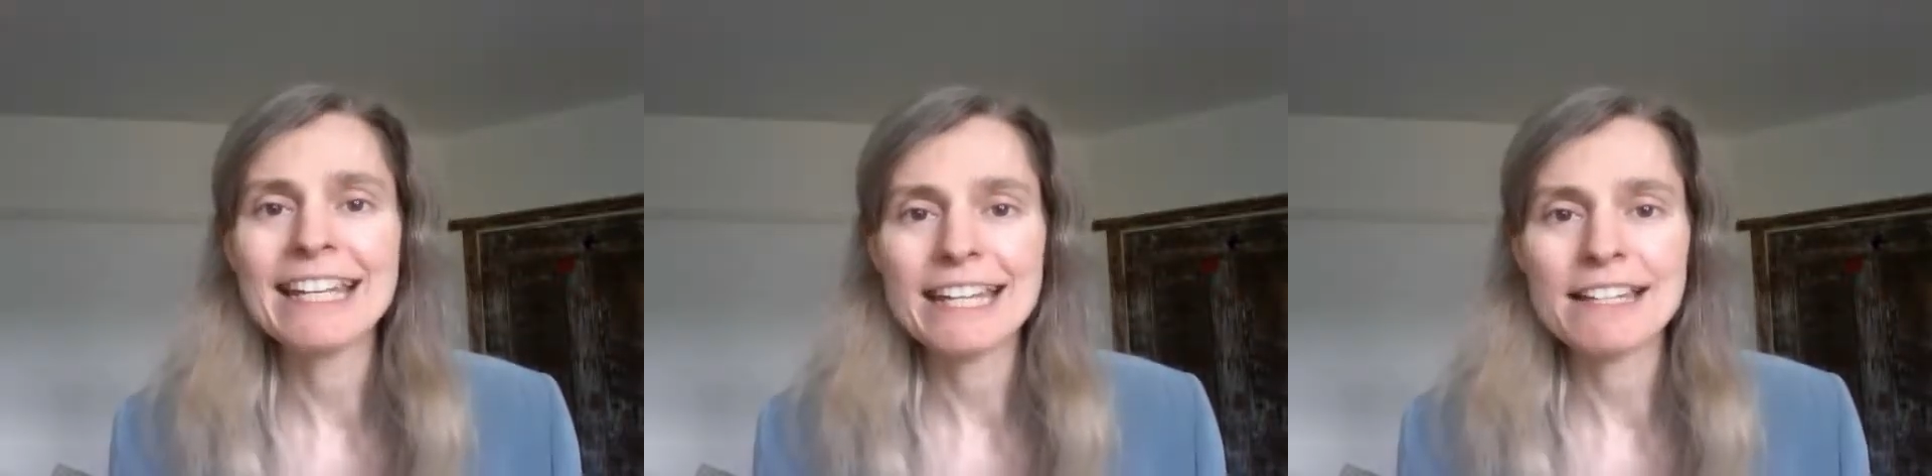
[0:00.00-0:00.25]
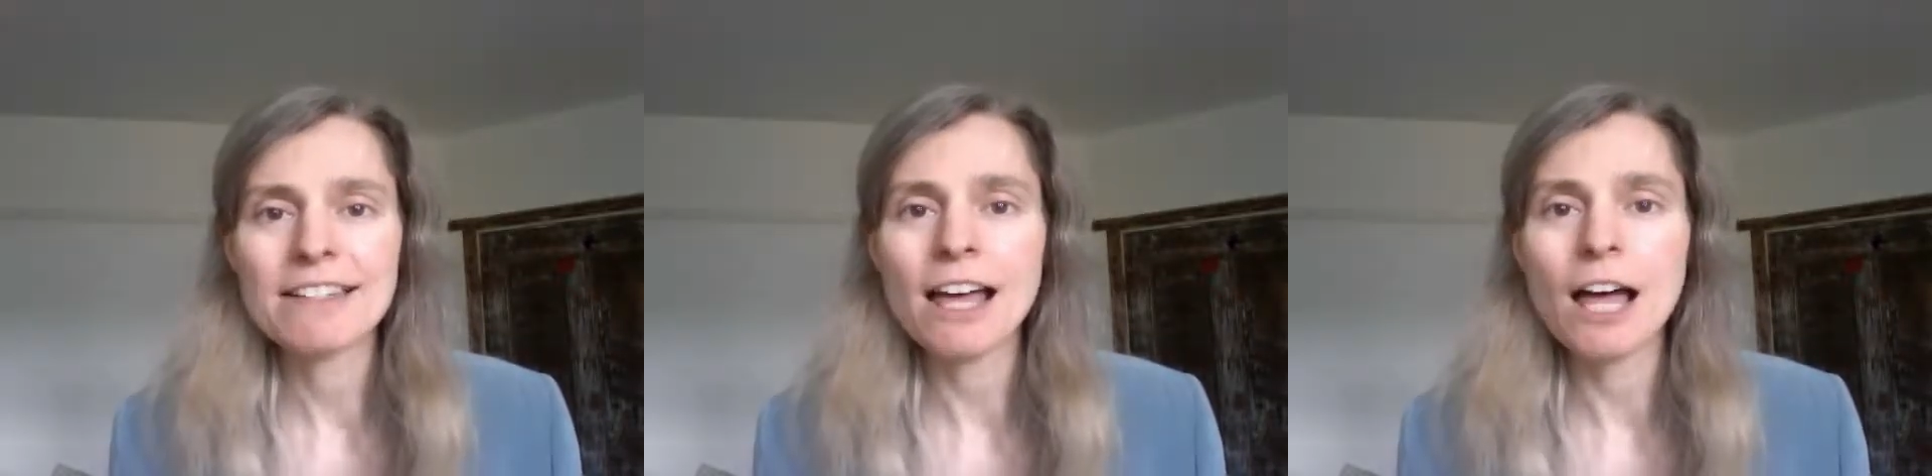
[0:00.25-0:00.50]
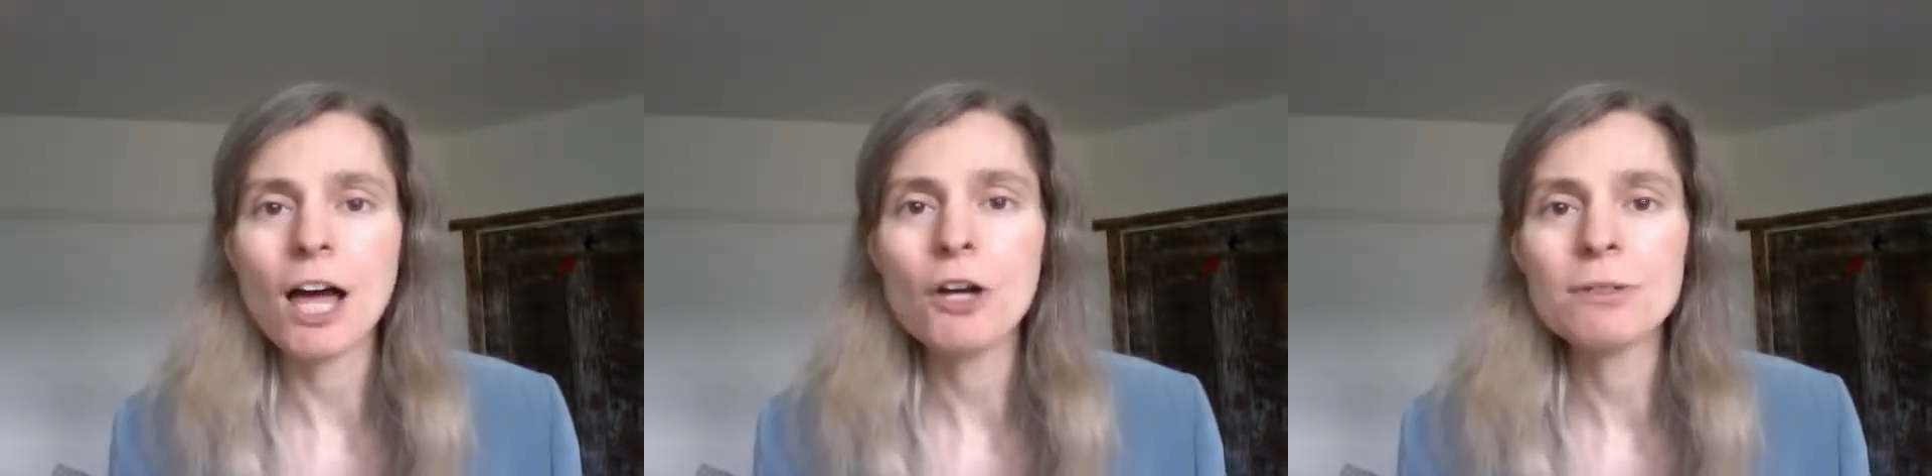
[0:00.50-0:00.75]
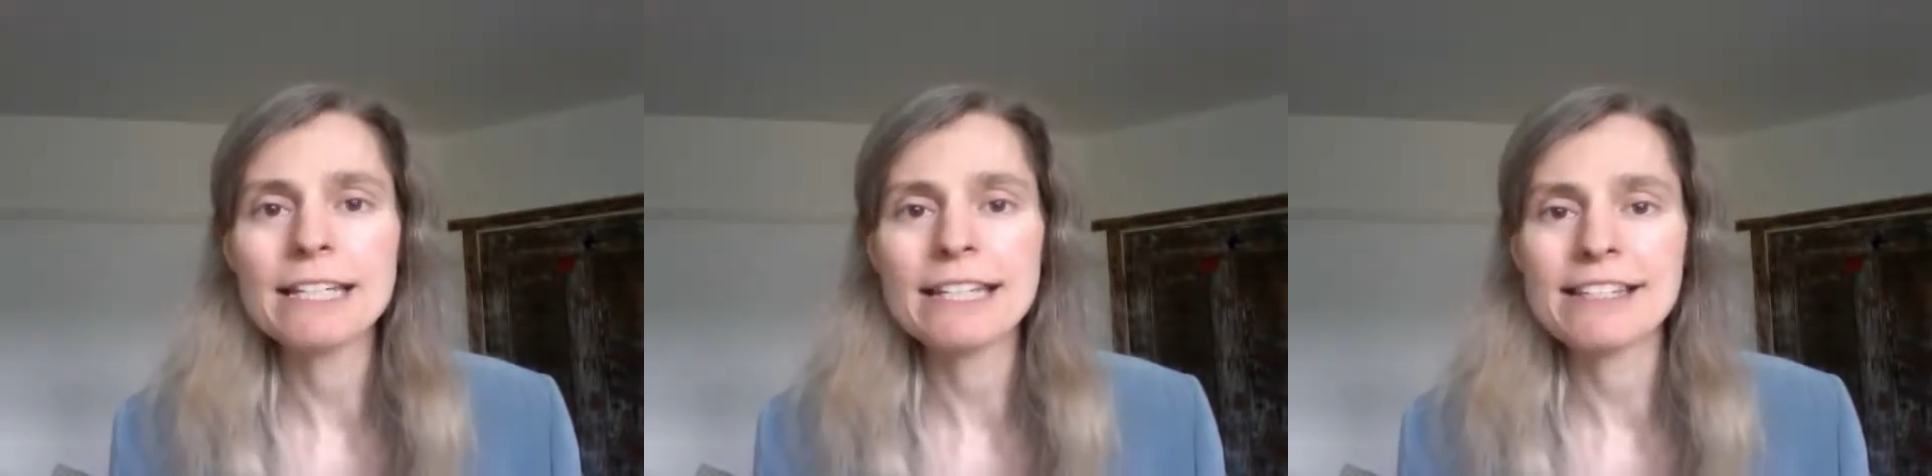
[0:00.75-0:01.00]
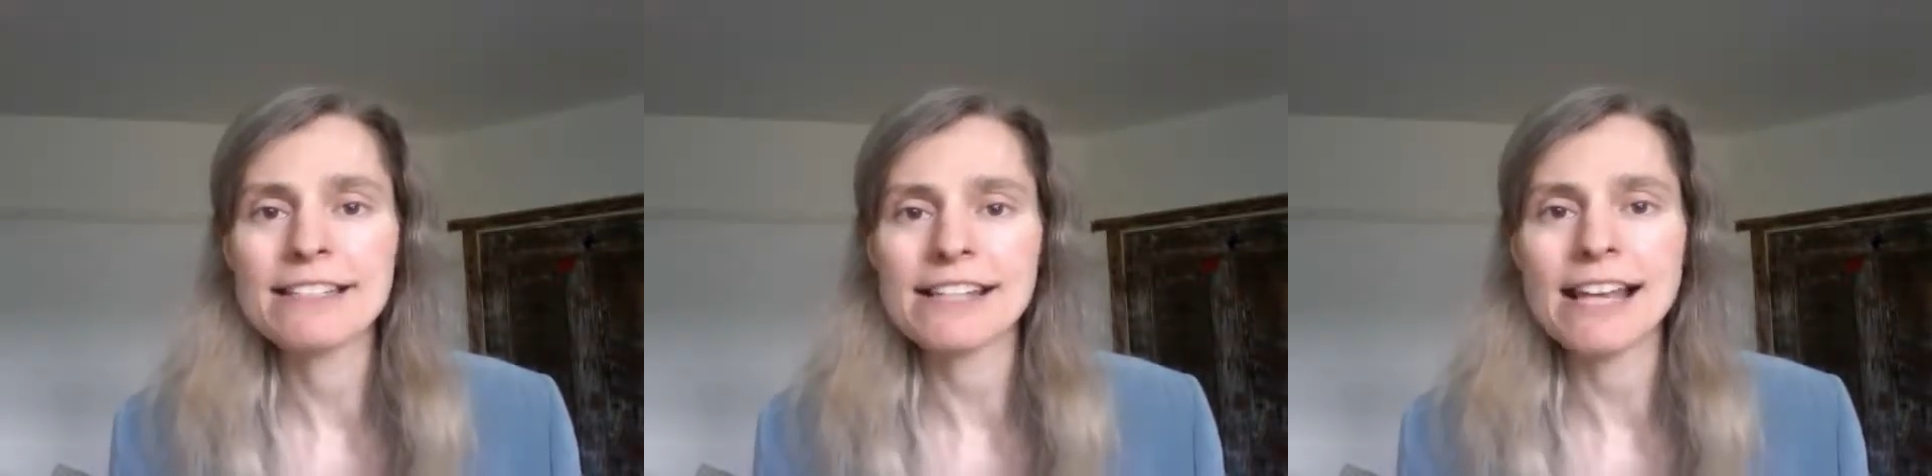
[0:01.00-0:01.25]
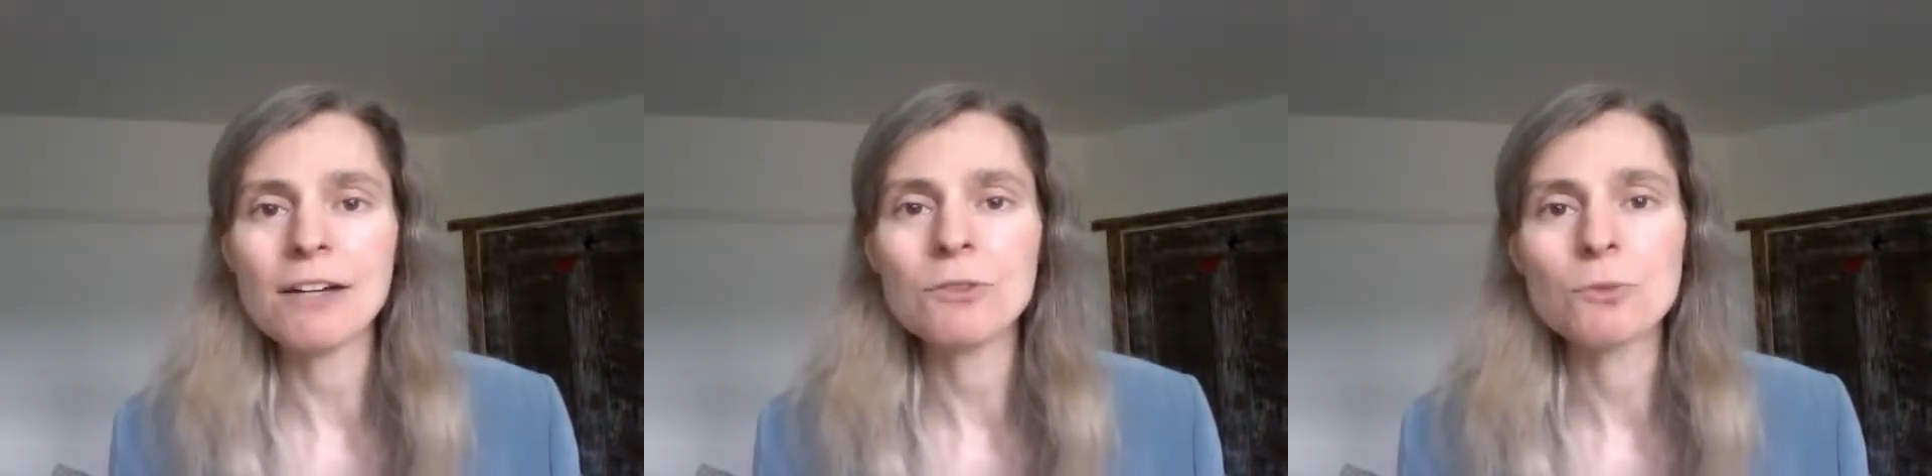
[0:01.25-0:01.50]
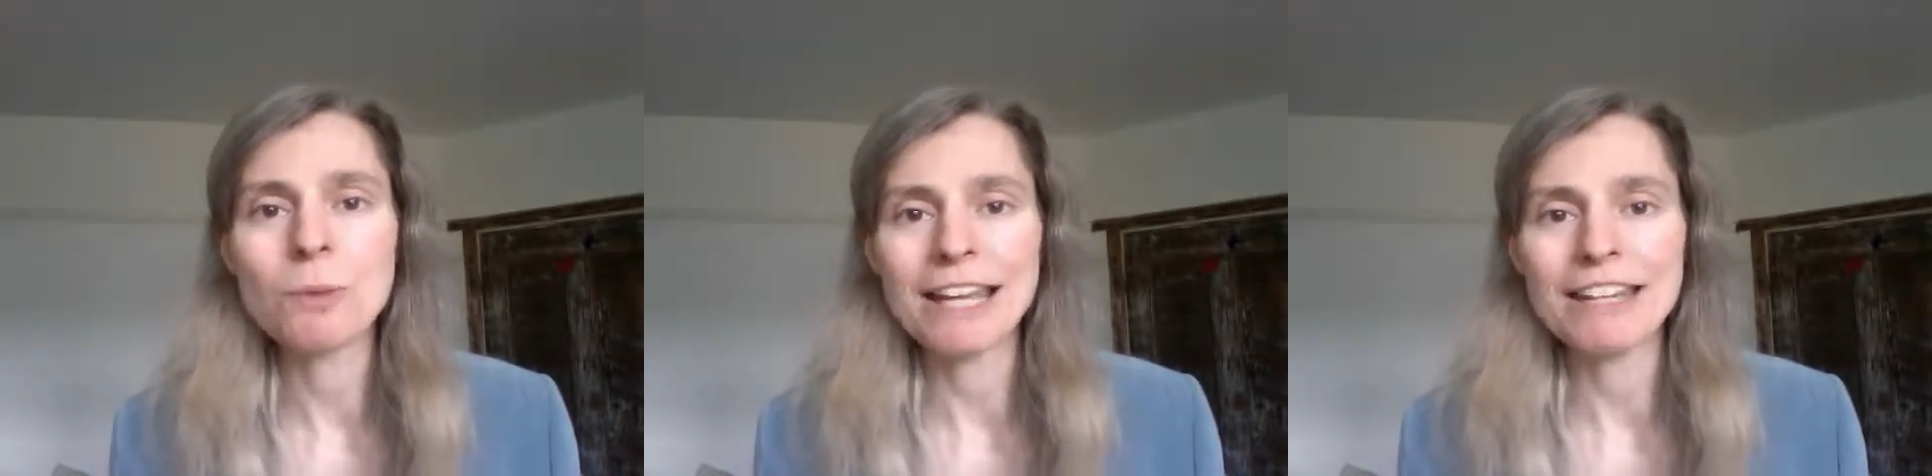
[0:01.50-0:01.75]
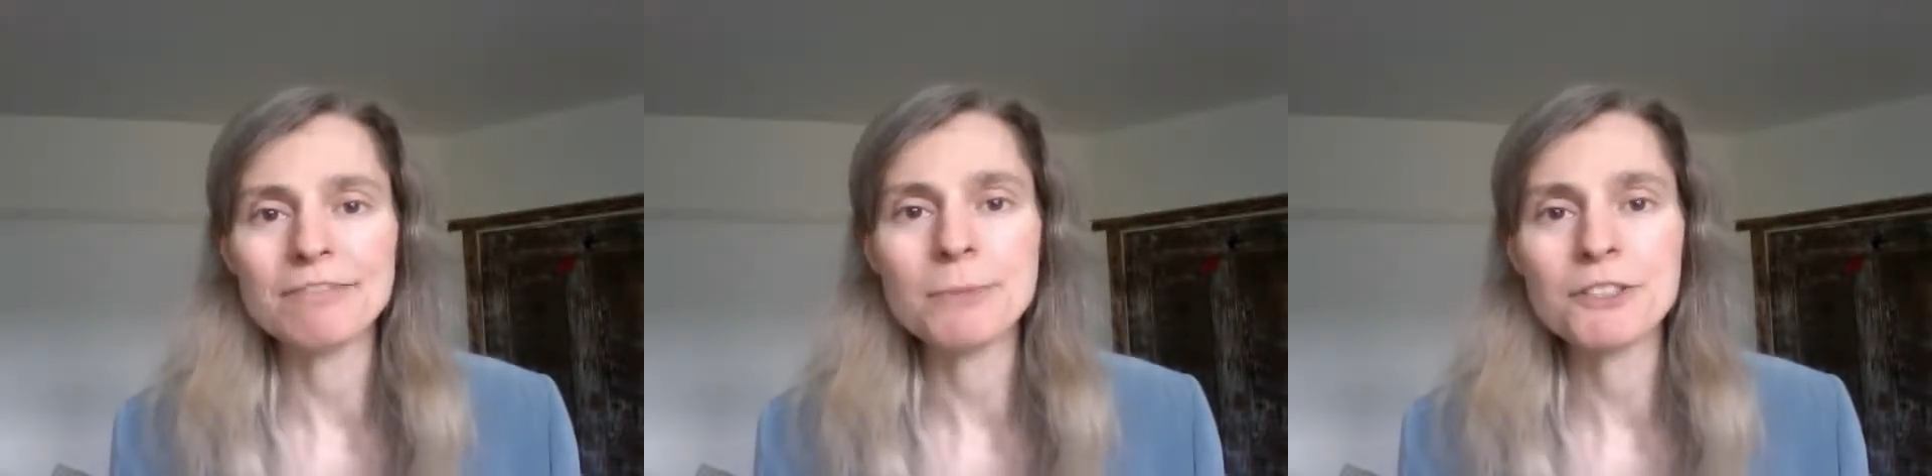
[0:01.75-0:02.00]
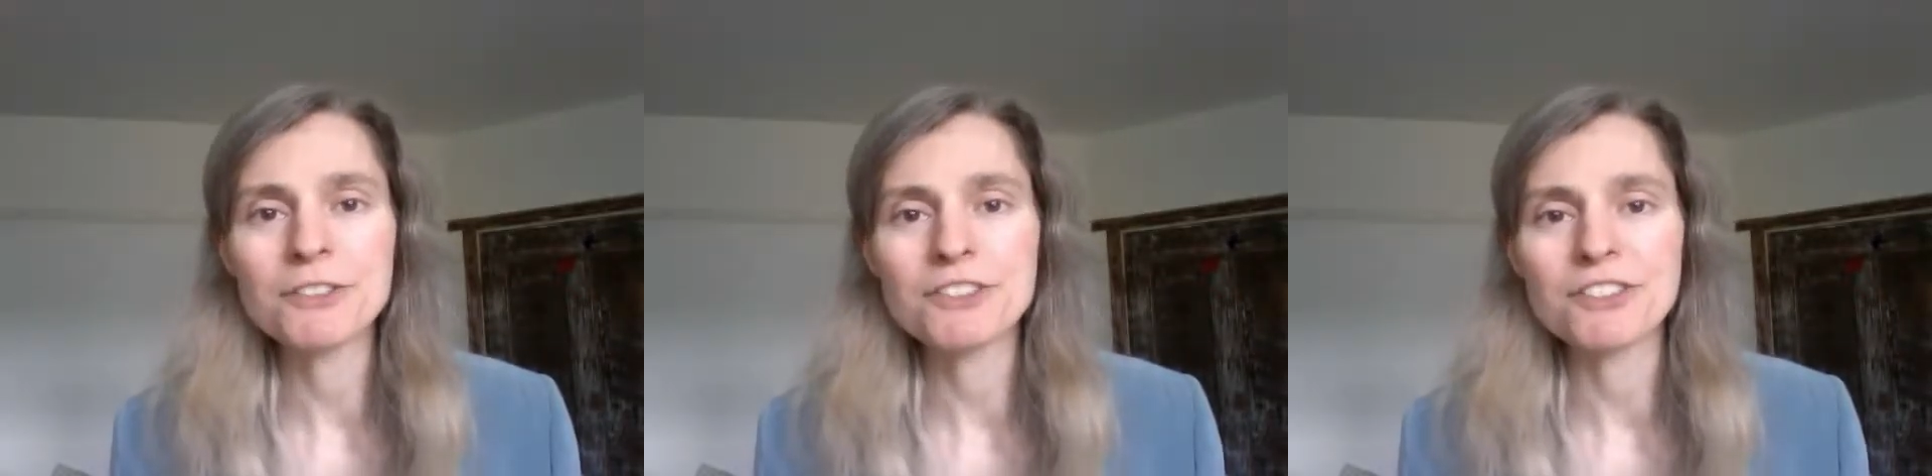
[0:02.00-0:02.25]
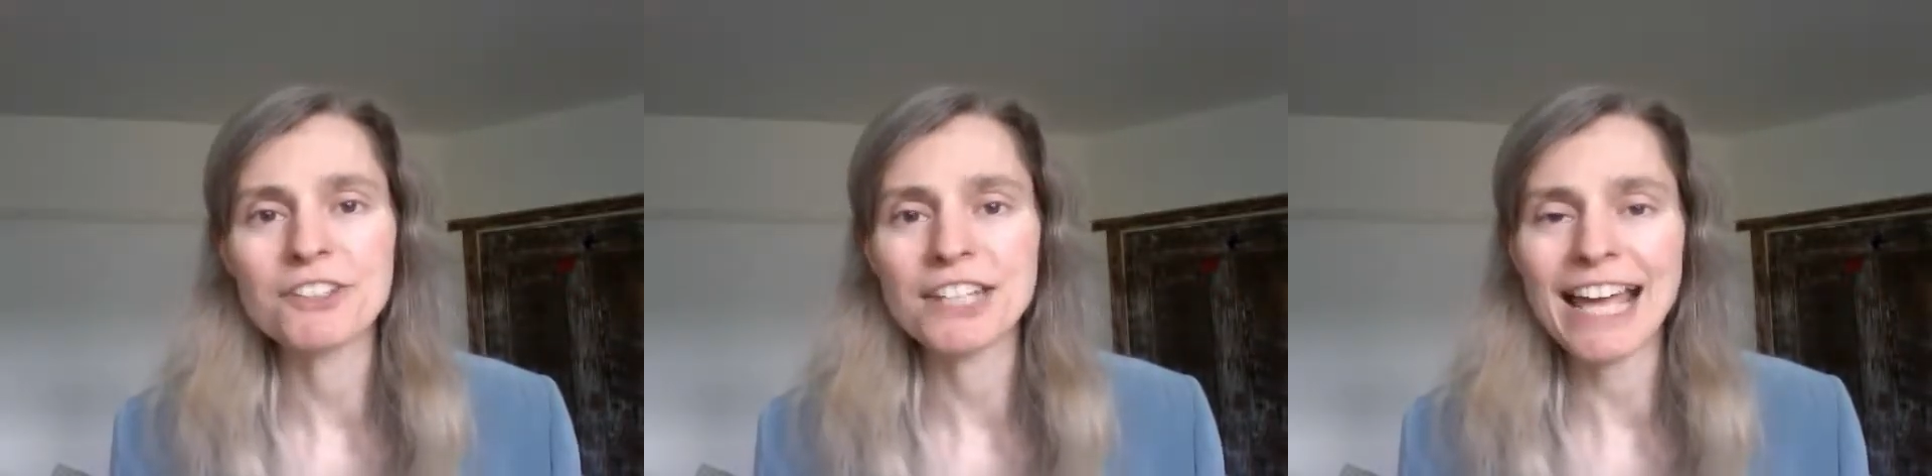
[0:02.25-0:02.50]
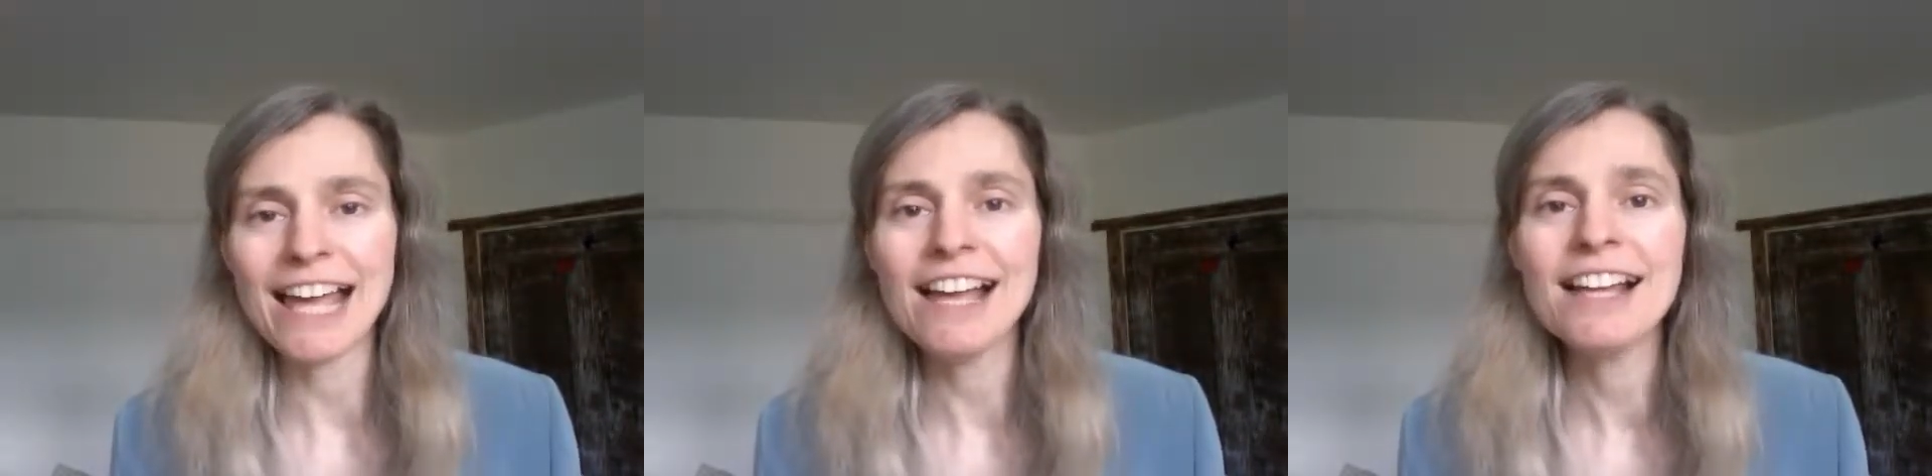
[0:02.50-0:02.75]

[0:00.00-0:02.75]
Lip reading: is that only the sound wave moves through the